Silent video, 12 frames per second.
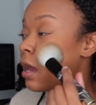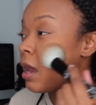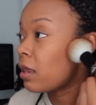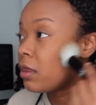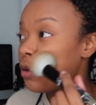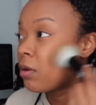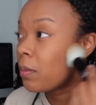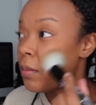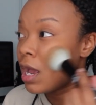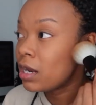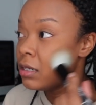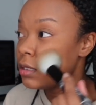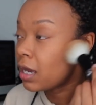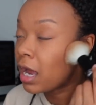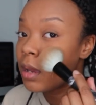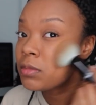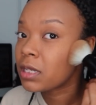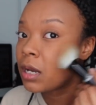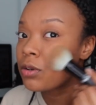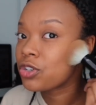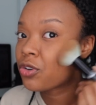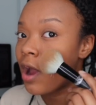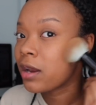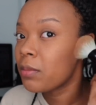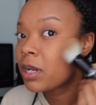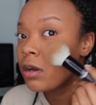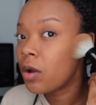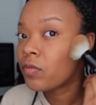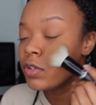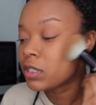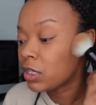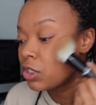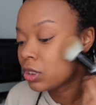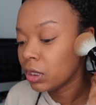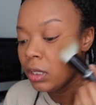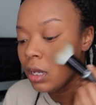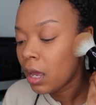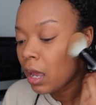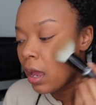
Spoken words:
And there were many times that I would try to make conversation